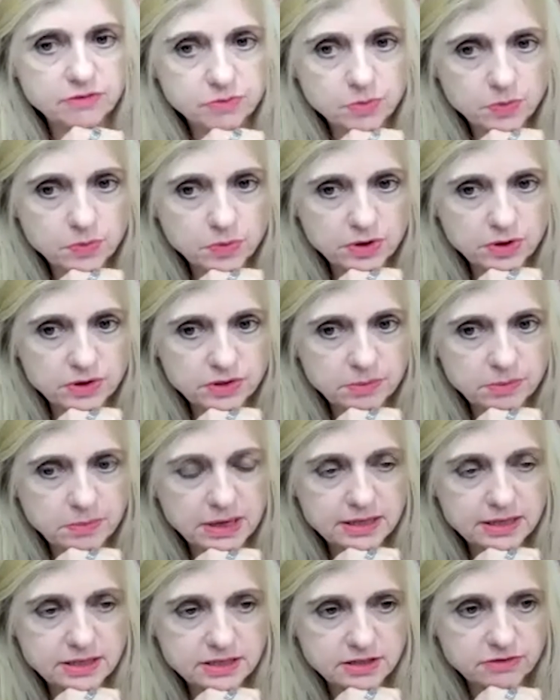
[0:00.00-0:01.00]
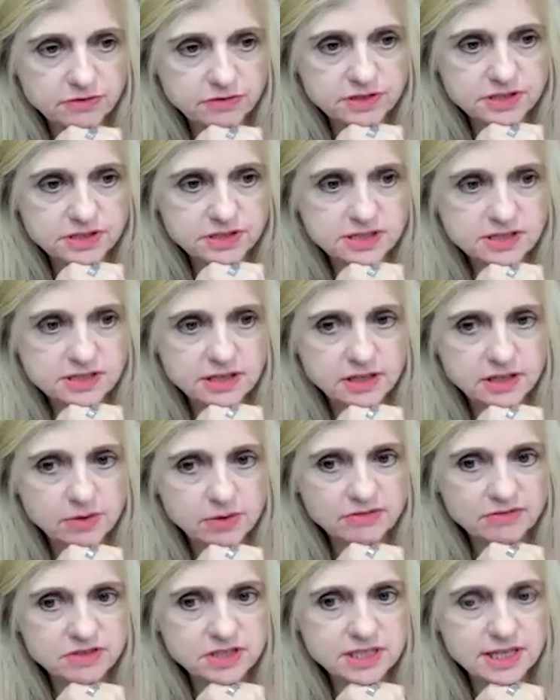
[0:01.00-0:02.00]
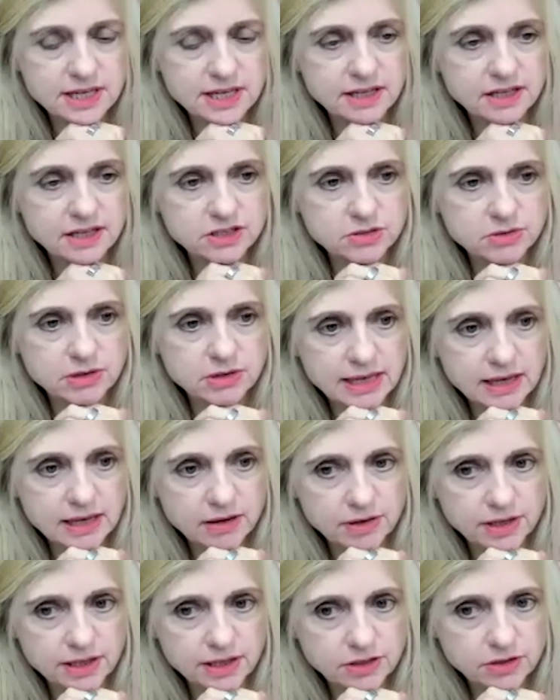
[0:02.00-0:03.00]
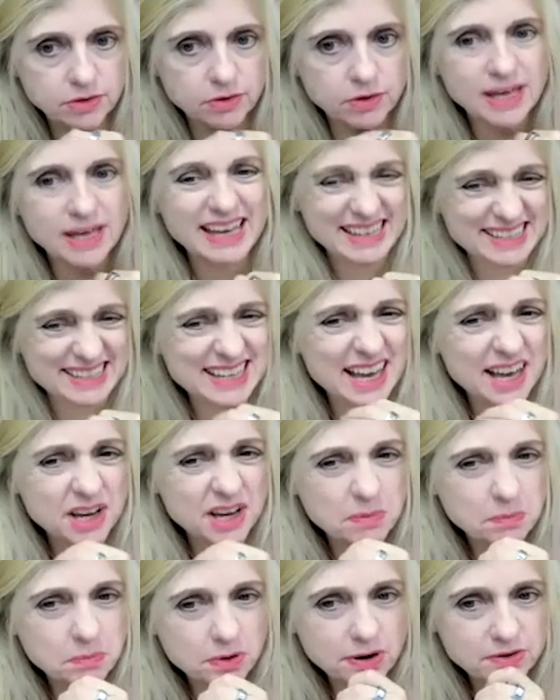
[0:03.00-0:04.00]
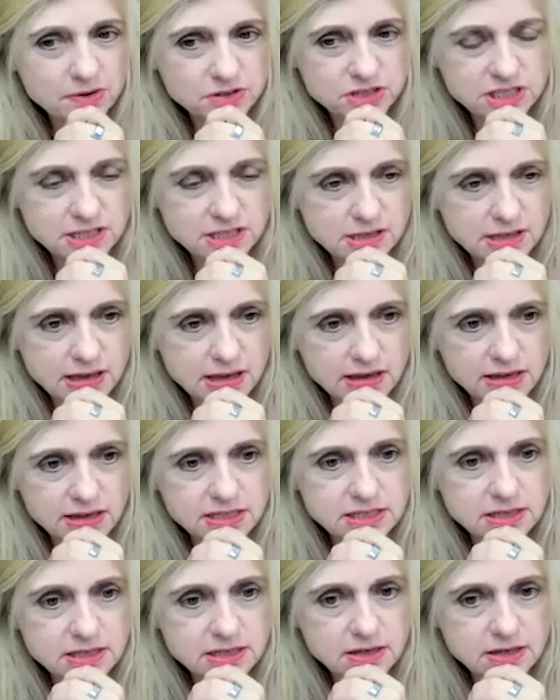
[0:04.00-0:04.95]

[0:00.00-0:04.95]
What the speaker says: What are the main differences that you have to take into account in your tech approach to that?